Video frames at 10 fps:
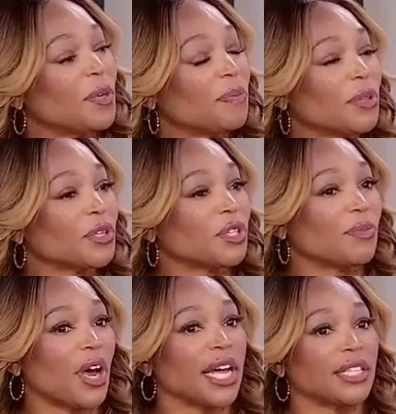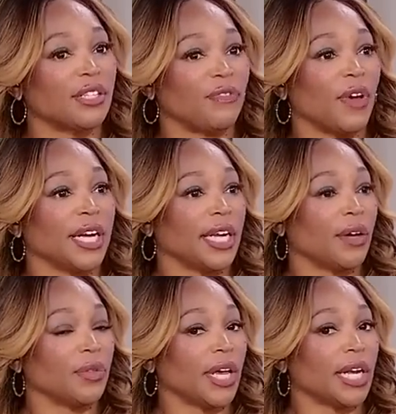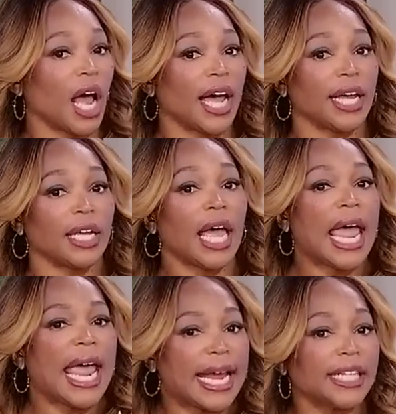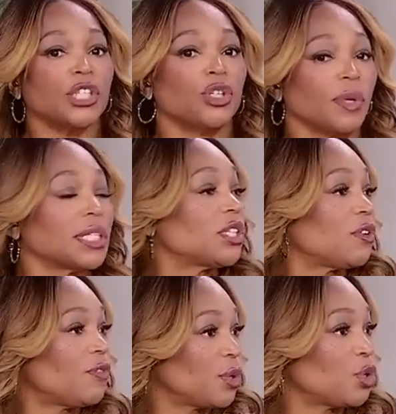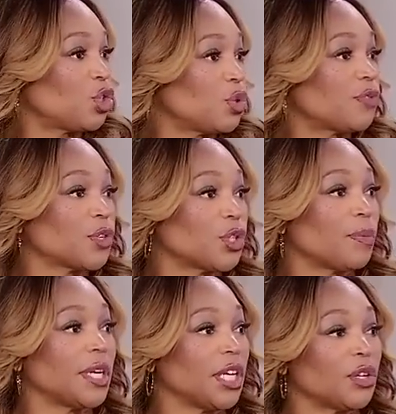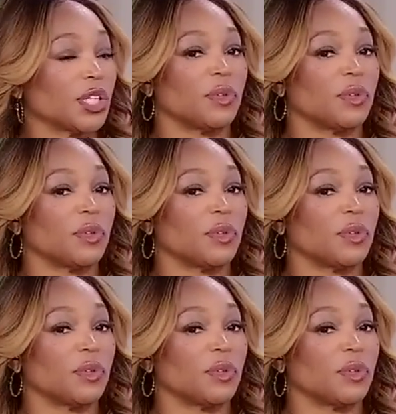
people are surprised to find out that I hated doing still photo shoots for so many years.